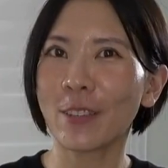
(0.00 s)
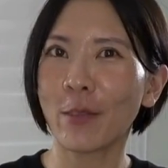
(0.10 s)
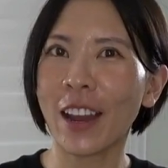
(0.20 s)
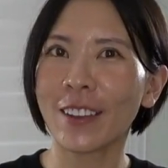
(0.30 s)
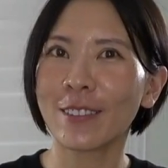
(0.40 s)

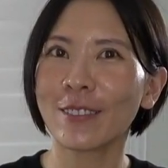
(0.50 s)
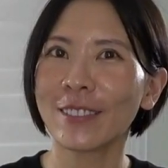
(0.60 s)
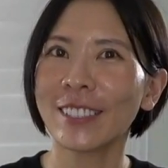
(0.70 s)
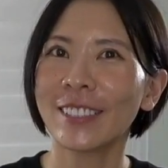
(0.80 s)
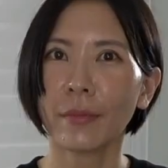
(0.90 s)
around.
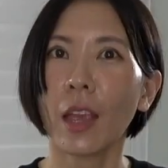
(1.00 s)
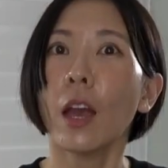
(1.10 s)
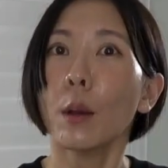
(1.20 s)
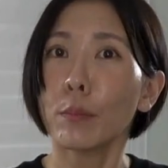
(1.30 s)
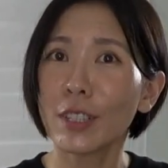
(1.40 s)

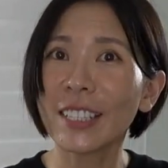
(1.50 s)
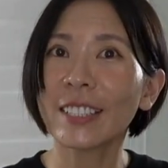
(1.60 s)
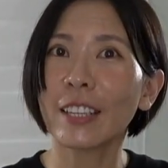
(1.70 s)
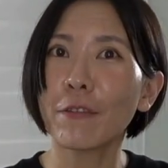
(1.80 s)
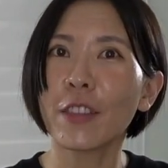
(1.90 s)

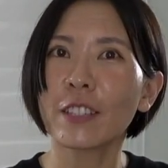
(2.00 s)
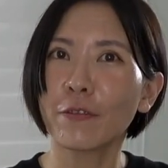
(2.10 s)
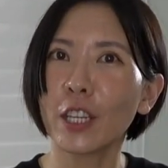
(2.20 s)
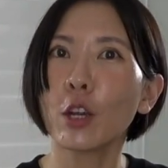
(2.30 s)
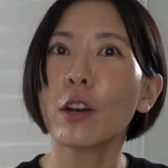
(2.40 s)
Please give this
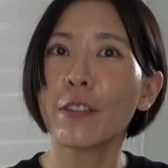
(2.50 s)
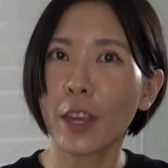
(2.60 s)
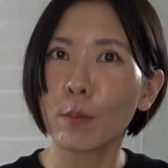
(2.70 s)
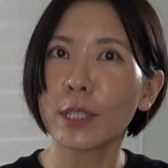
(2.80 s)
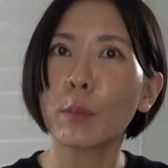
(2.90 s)
video a
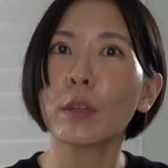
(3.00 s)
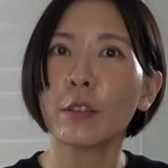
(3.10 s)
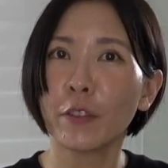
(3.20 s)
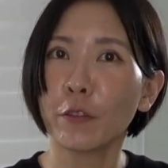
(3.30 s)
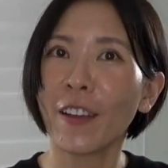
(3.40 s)
thumbs up
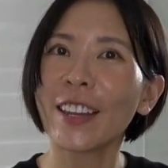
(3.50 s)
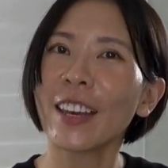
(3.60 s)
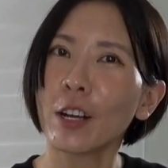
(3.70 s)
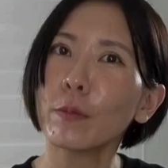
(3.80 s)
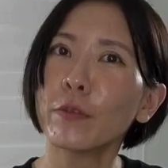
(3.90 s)
if you find it
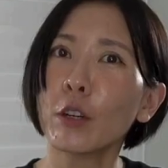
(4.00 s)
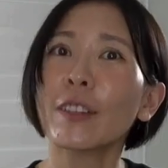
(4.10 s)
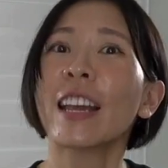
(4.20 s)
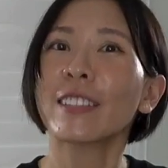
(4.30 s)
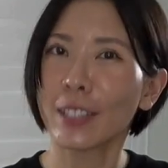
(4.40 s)
helpful
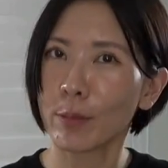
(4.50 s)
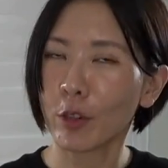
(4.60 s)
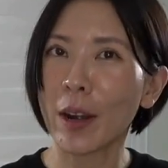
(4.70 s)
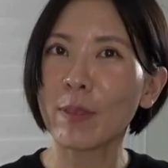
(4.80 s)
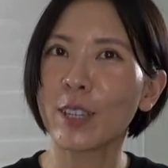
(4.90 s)
and
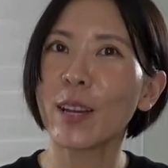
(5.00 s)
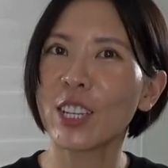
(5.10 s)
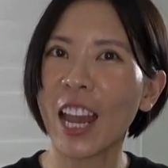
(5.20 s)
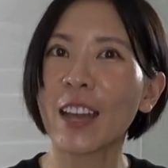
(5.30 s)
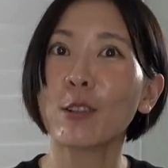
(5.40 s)
subscribe to my
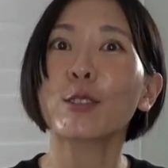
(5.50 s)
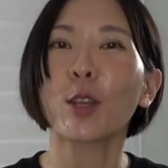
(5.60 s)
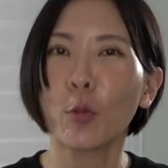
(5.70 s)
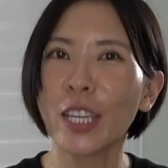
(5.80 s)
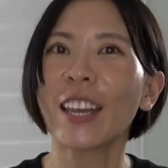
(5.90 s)
channel
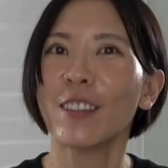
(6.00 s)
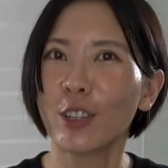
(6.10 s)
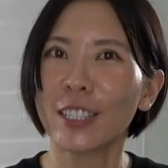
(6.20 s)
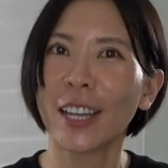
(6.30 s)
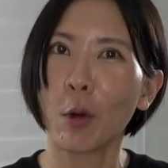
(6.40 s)
so we can
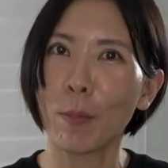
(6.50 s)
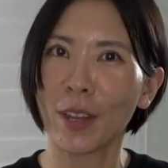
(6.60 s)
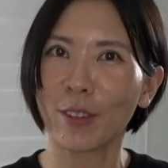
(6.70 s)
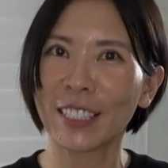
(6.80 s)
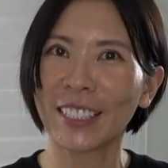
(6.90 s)
learn Taiwan
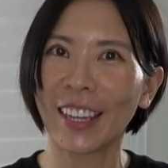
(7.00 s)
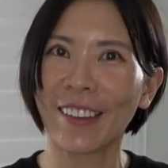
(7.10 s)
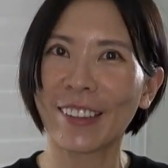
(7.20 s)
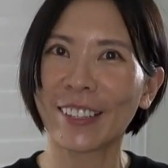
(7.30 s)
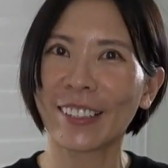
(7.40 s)
Mandarin
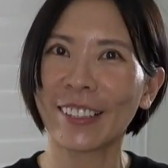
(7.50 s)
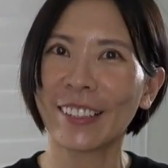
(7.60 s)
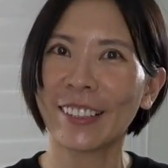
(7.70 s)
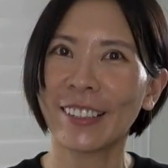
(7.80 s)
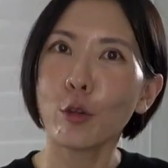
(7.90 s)
together.
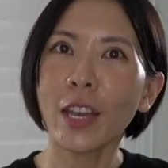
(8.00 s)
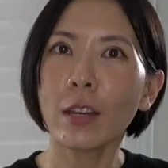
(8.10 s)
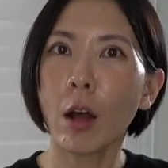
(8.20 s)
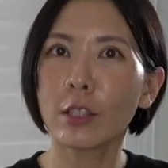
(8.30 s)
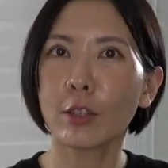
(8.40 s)
You
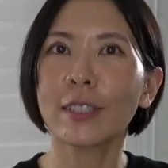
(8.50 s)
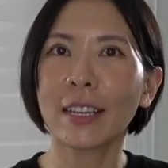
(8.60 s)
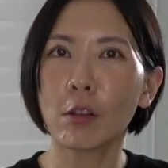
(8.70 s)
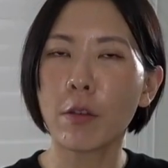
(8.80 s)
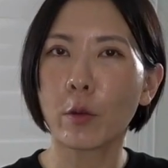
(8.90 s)
can also
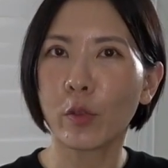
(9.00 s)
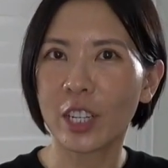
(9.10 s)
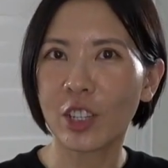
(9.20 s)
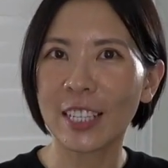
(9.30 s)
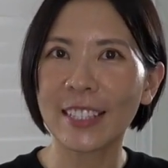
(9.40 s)
download the
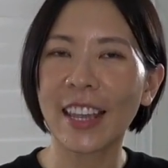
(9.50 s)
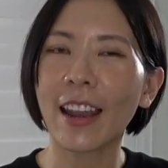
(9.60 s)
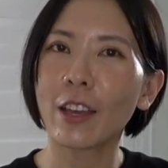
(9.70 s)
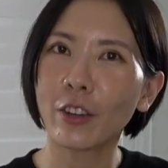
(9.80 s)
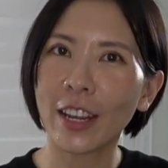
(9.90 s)
worksheets that
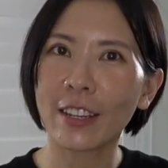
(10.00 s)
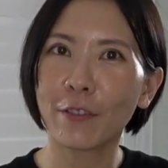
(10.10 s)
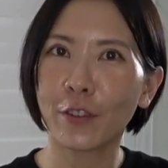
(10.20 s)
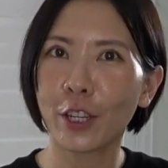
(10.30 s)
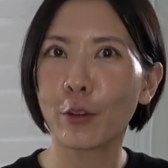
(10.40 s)
I created
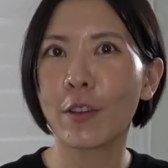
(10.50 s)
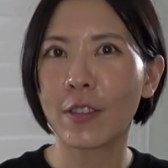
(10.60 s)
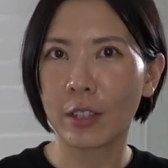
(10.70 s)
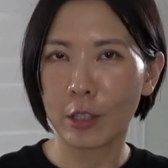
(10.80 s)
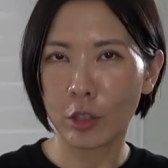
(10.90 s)
for you in
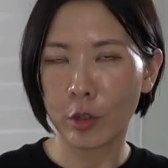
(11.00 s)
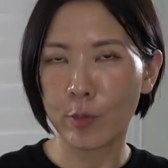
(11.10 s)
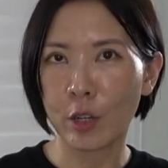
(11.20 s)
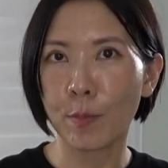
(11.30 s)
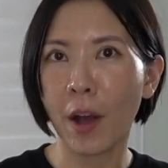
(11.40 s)
the
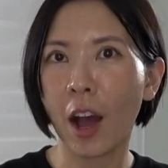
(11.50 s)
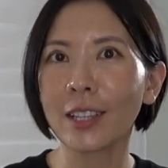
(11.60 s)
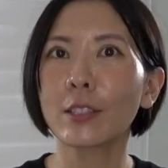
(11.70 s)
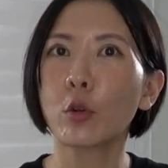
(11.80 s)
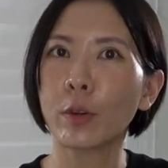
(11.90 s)
description
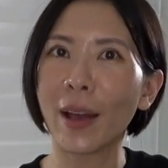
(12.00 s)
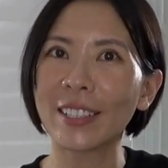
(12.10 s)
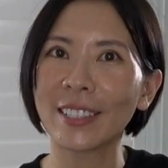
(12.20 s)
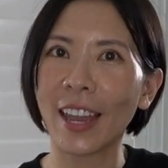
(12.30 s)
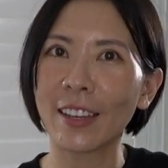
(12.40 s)
box or by
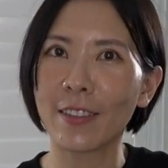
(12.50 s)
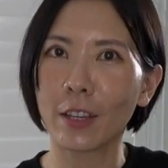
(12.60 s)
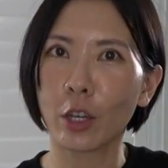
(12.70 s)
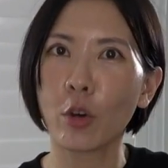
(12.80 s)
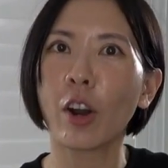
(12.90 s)
scanning the
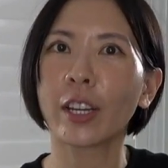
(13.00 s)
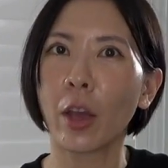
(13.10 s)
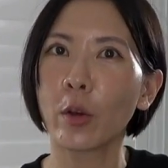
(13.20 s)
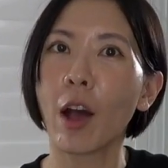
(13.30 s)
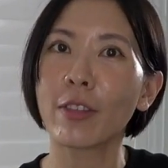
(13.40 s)
QR
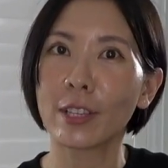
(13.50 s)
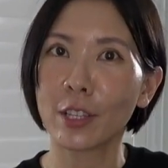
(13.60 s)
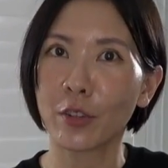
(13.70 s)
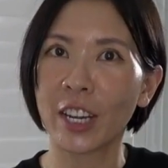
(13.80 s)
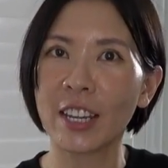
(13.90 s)
code on the
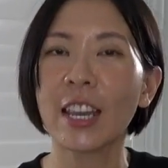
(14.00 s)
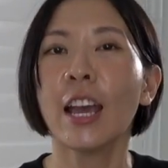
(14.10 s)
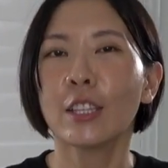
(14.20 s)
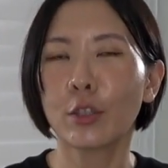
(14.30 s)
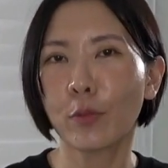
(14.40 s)
screen
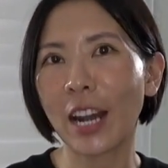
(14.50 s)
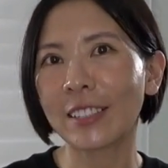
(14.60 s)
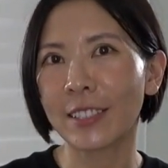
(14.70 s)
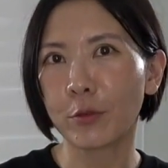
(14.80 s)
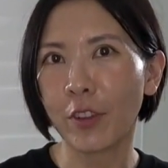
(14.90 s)
to
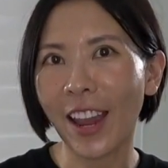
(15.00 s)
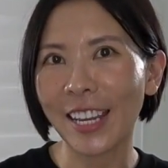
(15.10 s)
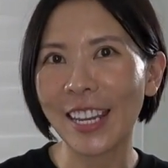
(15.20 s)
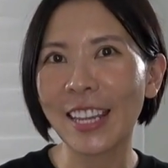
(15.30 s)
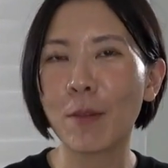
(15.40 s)
practice
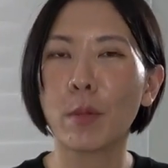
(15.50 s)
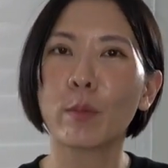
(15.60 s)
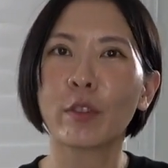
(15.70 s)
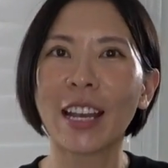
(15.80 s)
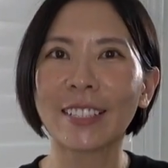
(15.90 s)
writing and
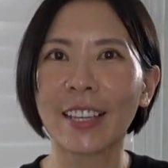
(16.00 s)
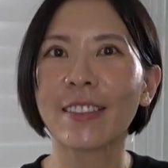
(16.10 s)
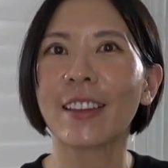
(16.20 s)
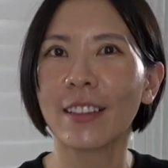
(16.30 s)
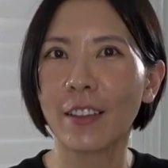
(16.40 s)
memorizing
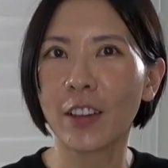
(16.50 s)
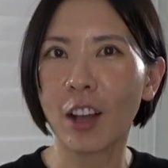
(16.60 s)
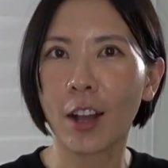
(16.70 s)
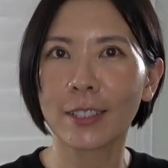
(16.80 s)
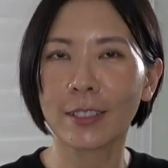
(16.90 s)
the 11
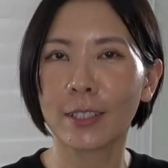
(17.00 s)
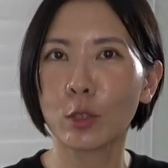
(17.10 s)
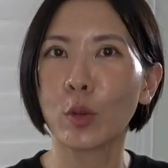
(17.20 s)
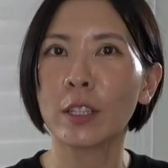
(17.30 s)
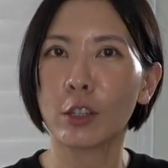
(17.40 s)
consonants
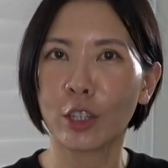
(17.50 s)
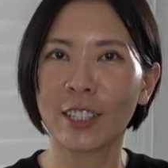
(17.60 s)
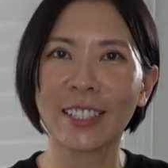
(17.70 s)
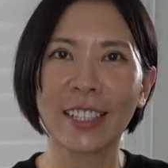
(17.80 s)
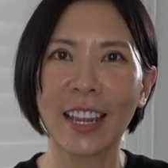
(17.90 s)
we
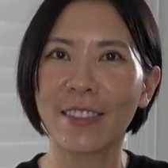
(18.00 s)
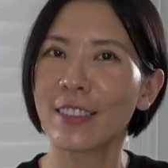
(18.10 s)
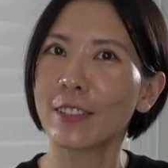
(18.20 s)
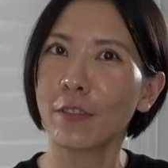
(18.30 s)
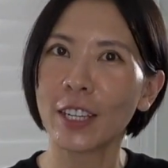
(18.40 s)
learned today in
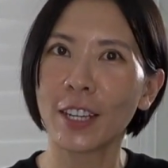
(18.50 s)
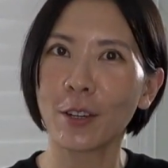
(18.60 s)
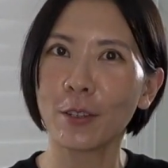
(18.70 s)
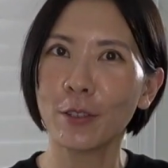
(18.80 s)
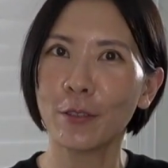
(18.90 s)
this
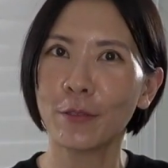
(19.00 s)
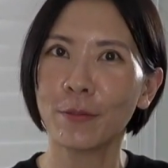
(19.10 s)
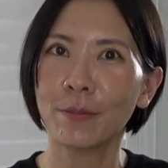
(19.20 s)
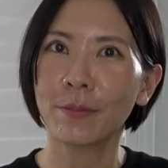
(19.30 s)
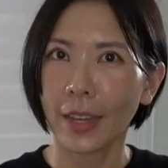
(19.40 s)
video.
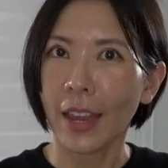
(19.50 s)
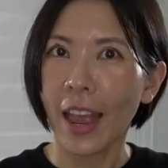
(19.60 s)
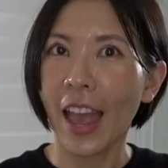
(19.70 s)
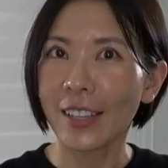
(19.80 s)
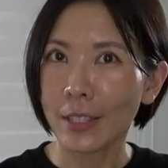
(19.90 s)

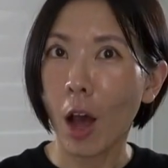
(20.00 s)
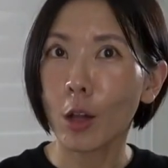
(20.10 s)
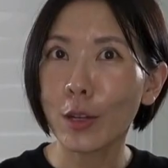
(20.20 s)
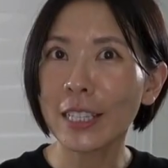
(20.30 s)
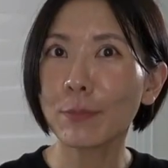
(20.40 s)
As
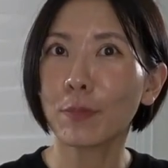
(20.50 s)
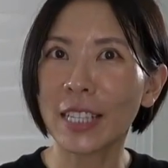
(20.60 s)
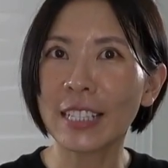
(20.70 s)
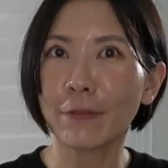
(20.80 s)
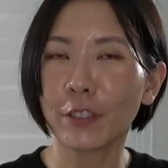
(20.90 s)
always,
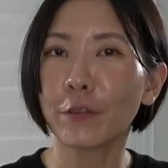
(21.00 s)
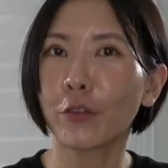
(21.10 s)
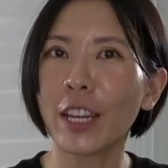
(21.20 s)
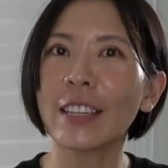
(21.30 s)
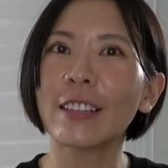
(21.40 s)
please feel
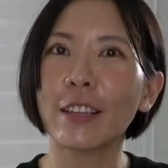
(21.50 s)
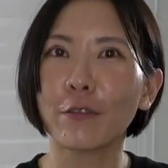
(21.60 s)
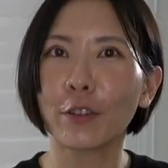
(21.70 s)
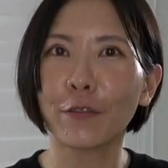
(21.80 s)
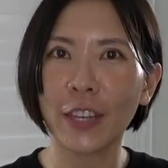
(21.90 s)
free to leave
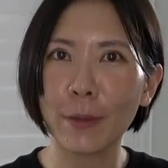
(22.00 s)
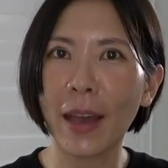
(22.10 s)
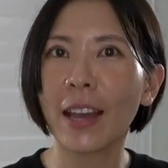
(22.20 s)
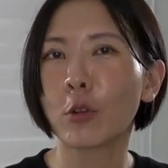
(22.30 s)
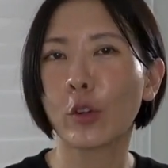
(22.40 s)
your
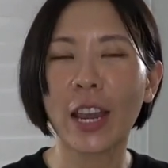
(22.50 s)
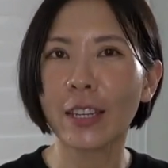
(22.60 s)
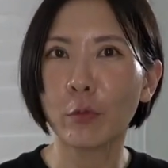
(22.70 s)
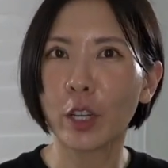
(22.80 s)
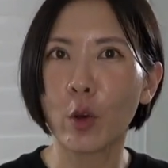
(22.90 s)
feedback or
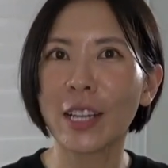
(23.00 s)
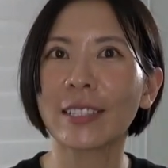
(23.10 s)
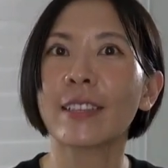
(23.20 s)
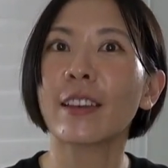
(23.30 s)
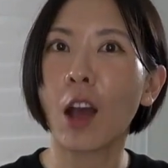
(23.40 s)
any
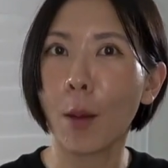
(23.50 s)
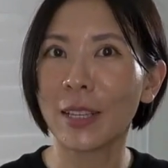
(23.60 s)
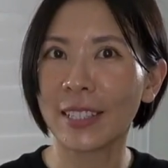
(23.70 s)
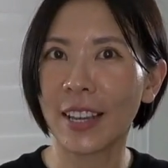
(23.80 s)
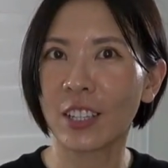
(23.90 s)
requests in the
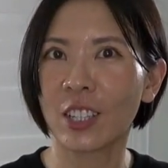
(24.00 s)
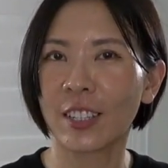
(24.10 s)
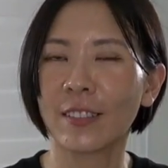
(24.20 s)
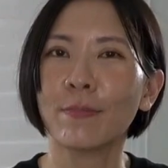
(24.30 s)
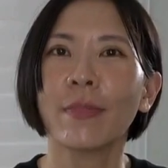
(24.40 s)
comment
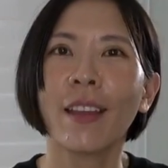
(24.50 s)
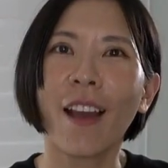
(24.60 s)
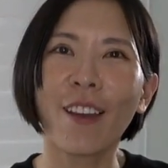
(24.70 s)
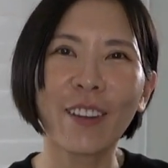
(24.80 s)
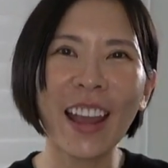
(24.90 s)
section.
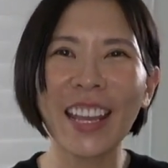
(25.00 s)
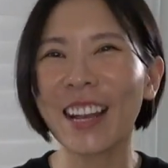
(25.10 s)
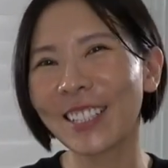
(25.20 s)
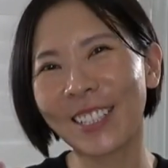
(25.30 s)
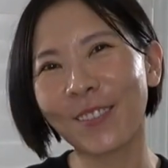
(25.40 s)
Alright,
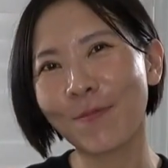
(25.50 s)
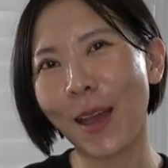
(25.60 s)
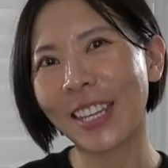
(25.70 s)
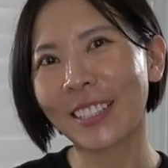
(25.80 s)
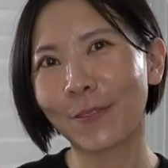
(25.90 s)
I'll see you in
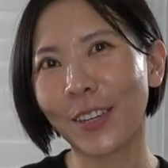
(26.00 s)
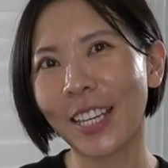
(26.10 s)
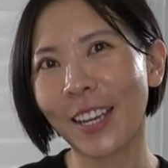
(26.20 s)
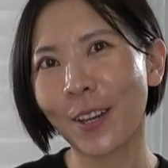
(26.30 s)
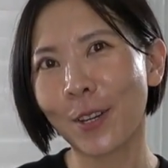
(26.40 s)
my next
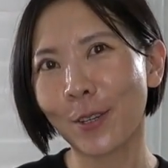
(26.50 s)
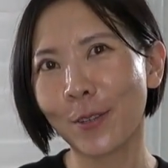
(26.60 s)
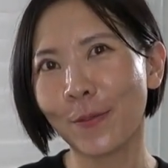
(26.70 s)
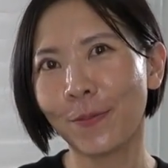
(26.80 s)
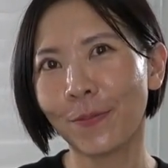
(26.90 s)

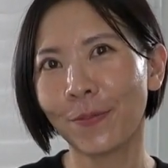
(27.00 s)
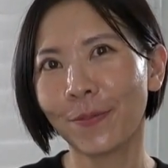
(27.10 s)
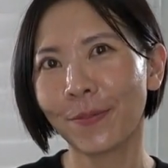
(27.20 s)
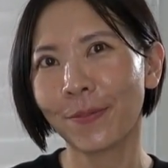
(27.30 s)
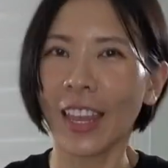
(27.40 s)
video.
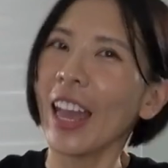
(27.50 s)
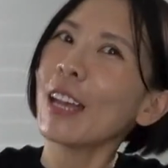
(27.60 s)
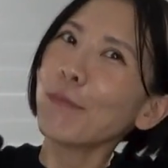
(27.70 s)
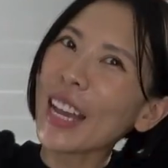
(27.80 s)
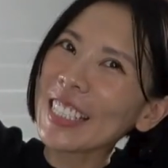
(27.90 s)
Bye,